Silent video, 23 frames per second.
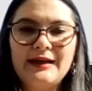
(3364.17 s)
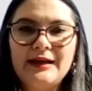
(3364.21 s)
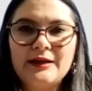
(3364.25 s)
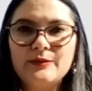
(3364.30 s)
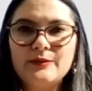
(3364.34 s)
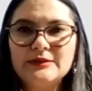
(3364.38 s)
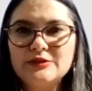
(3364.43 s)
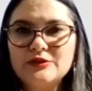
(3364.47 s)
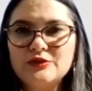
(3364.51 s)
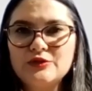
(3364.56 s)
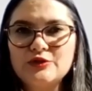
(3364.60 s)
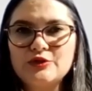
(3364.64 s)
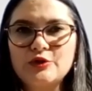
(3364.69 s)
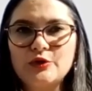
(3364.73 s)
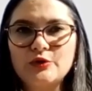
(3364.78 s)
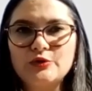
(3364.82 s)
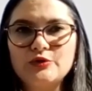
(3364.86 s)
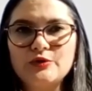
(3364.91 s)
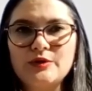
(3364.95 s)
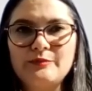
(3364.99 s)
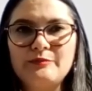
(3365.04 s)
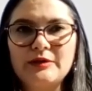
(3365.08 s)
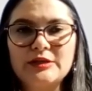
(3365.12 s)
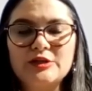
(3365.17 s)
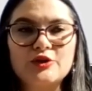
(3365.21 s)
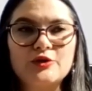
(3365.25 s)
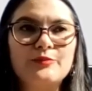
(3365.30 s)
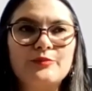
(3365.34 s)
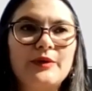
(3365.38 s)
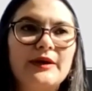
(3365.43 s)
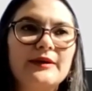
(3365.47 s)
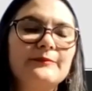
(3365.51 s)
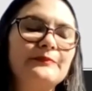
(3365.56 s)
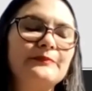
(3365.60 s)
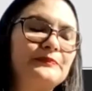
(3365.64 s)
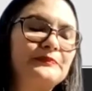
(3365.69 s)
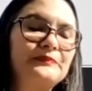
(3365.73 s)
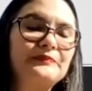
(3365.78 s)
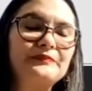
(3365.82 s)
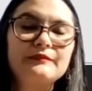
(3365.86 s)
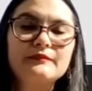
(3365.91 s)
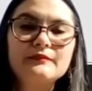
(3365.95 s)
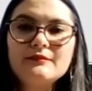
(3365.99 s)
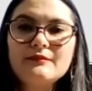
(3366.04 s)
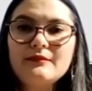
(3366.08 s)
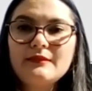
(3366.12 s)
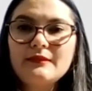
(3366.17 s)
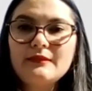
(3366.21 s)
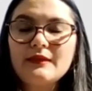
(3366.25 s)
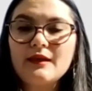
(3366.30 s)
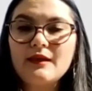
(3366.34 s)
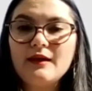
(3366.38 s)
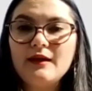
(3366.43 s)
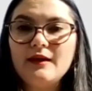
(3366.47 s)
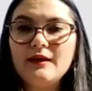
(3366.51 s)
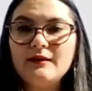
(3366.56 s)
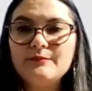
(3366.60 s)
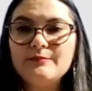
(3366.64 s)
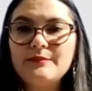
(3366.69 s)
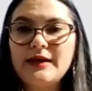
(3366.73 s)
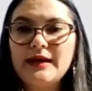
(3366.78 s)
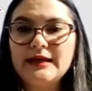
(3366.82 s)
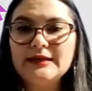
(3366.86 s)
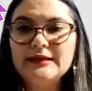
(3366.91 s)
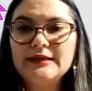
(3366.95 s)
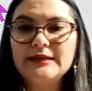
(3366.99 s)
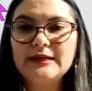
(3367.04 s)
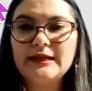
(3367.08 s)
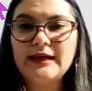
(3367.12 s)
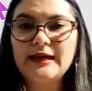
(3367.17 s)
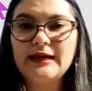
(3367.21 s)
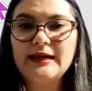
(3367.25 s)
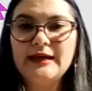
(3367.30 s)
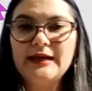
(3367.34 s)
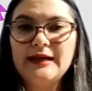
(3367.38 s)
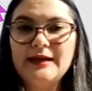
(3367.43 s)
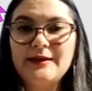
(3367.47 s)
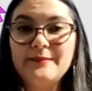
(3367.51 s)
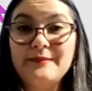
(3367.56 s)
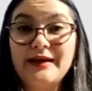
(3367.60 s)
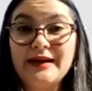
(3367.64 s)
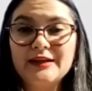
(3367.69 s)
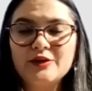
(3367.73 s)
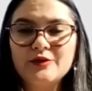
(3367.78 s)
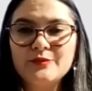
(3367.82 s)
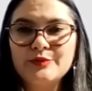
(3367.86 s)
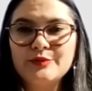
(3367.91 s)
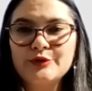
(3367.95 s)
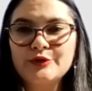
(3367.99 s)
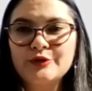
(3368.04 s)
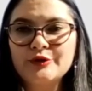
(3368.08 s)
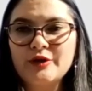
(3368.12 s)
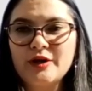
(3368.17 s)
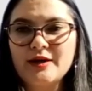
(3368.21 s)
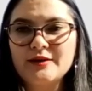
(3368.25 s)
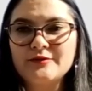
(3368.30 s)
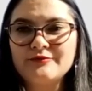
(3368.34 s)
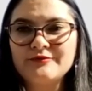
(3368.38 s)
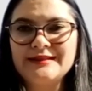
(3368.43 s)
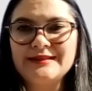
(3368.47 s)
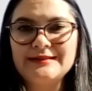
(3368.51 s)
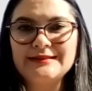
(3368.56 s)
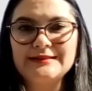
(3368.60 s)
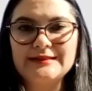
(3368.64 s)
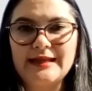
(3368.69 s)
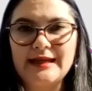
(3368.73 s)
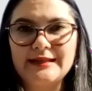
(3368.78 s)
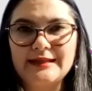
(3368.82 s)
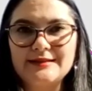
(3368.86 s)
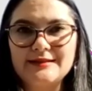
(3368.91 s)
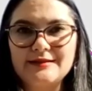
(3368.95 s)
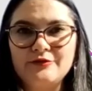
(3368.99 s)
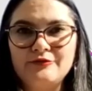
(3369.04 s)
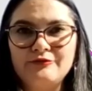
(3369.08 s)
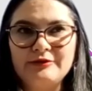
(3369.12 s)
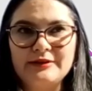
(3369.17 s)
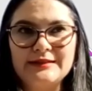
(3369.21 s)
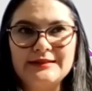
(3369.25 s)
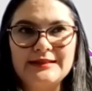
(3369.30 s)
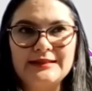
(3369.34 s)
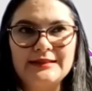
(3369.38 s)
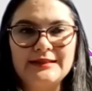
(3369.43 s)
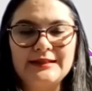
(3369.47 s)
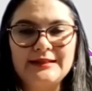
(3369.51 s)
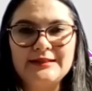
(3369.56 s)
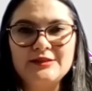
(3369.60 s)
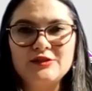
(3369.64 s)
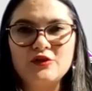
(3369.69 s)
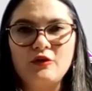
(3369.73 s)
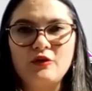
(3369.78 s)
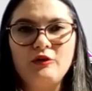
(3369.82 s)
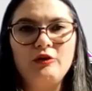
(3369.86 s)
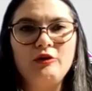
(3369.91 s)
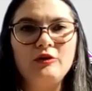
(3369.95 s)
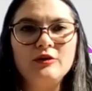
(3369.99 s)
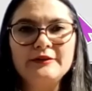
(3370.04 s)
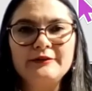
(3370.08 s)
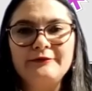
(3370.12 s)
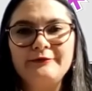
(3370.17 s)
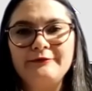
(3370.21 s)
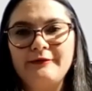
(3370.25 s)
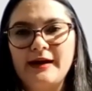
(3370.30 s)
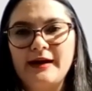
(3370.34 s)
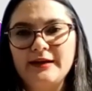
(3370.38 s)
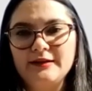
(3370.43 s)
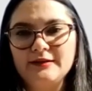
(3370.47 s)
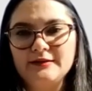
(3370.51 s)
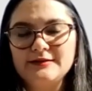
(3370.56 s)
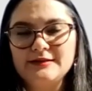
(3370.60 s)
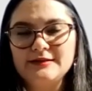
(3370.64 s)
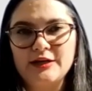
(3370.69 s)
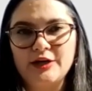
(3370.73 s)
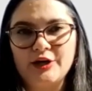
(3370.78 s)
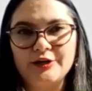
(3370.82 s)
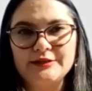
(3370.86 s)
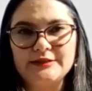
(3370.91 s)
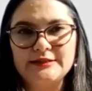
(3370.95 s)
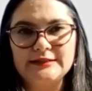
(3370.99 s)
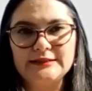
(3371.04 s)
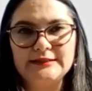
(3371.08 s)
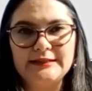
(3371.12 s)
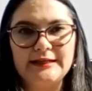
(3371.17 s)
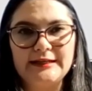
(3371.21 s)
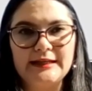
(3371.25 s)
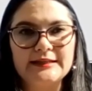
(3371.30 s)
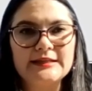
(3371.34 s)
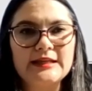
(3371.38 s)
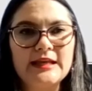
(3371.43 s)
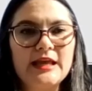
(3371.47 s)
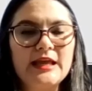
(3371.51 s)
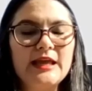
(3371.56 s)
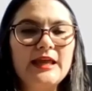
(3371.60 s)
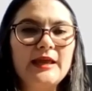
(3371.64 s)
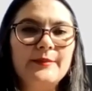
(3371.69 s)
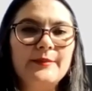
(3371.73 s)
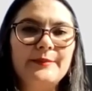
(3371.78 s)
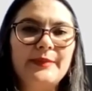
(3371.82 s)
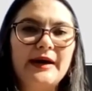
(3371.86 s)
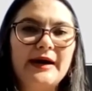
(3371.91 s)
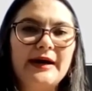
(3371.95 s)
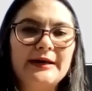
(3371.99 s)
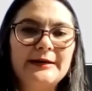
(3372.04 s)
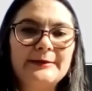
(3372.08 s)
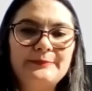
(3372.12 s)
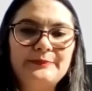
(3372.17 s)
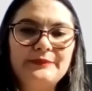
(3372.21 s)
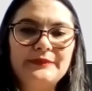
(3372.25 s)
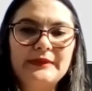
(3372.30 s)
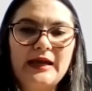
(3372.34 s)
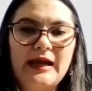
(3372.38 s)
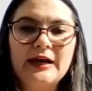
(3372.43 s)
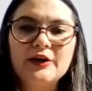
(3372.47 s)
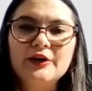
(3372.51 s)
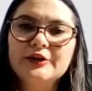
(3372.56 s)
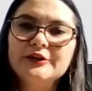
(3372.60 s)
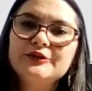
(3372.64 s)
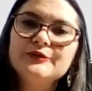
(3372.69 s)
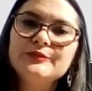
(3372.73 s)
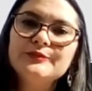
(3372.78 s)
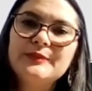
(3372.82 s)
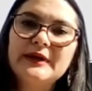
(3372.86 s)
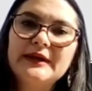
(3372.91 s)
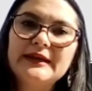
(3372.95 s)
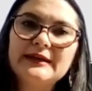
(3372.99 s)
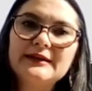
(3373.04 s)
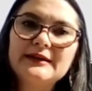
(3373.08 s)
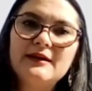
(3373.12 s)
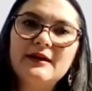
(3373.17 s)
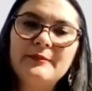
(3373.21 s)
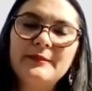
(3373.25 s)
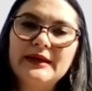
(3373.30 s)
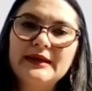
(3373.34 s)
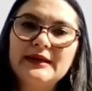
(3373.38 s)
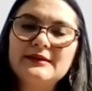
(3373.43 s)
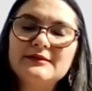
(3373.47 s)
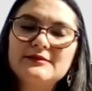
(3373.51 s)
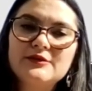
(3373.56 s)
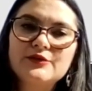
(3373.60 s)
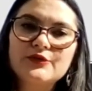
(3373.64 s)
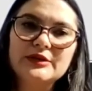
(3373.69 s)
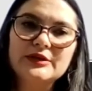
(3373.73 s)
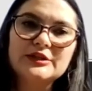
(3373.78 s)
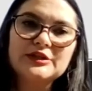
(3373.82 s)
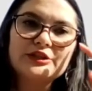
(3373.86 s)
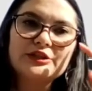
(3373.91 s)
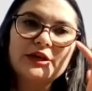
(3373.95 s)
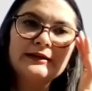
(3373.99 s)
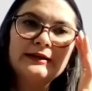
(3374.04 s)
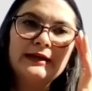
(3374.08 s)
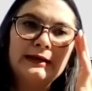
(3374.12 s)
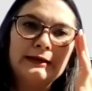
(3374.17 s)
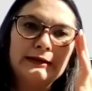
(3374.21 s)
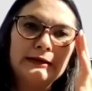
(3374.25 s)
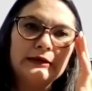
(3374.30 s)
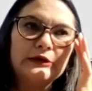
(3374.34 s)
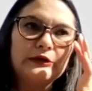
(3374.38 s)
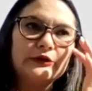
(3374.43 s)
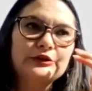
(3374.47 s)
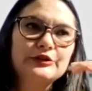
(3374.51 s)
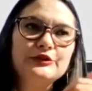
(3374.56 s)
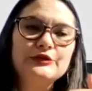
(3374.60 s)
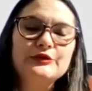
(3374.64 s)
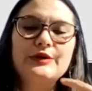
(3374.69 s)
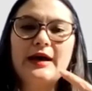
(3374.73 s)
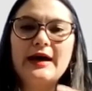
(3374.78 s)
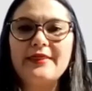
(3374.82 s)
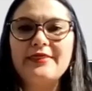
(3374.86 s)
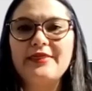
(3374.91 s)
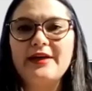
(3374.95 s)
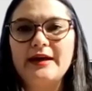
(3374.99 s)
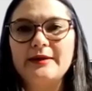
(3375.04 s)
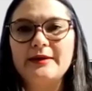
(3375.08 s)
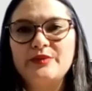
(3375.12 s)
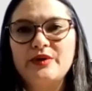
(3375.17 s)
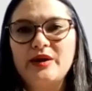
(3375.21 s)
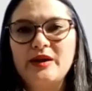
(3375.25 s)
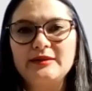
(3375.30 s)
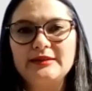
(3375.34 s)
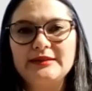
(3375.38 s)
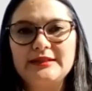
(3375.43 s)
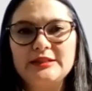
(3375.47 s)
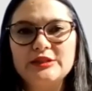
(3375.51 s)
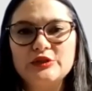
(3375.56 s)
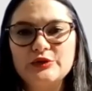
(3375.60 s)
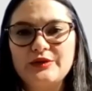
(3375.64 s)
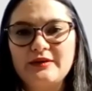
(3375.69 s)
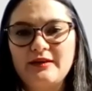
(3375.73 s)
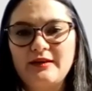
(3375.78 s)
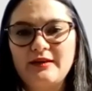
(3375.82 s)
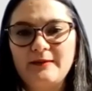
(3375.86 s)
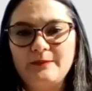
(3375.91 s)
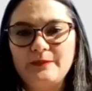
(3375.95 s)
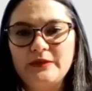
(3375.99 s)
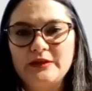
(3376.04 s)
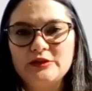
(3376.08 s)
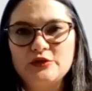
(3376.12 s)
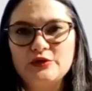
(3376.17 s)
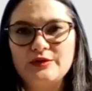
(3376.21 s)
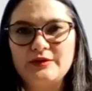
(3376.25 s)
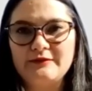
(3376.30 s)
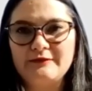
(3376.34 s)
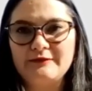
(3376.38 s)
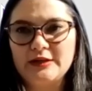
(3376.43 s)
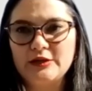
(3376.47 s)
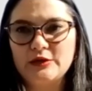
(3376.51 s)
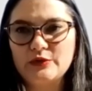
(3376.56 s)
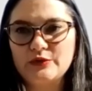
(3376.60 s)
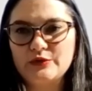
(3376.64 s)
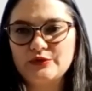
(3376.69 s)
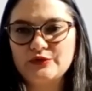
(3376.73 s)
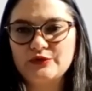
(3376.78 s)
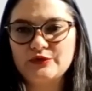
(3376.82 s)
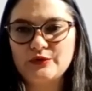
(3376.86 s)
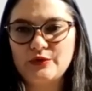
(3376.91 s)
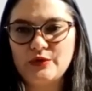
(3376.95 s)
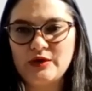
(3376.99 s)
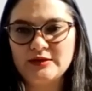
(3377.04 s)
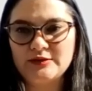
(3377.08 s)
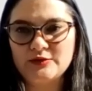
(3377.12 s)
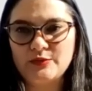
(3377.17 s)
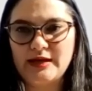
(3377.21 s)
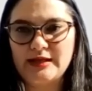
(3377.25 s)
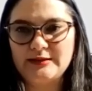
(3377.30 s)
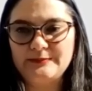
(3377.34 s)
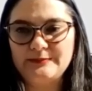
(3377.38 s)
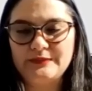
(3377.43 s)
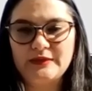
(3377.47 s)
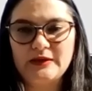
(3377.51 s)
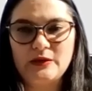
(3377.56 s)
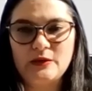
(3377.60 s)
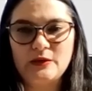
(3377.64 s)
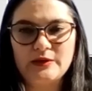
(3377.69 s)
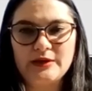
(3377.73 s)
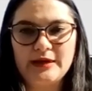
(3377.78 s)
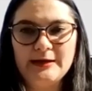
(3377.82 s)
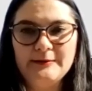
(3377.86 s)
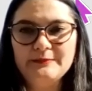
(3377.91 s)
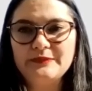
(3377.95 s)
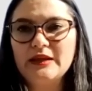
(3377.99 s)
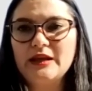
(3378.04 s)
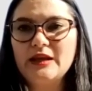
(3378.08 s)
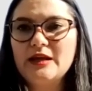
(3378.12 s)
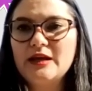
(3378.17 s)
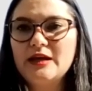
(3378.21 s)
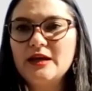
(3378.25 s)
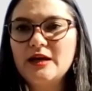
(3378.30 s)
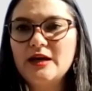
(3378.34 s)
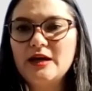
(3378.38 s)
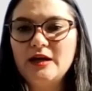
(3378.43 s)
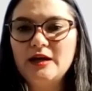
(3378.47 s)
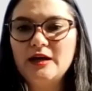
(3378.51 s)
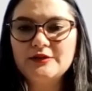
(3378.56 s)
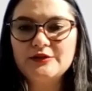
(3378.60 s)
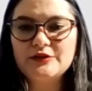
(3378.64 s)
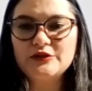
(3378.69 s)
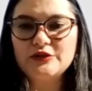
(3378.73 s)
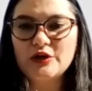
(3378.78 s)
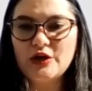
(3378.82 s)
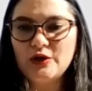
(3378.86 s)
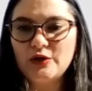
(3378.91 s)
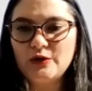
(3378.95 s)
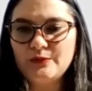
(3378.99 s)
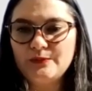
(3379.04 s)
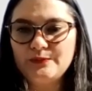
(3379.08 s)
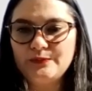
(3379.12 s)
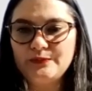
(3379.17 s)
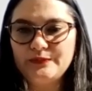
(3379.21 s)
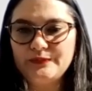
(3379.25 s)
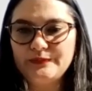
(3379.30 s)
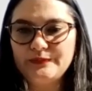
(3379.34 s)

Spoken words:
wanted to show you a picture, but my computer got reset recently, so all the files are deleted. But I'm going to make a screenshot, and I'm going to add that probably into the videos as well. Okay, so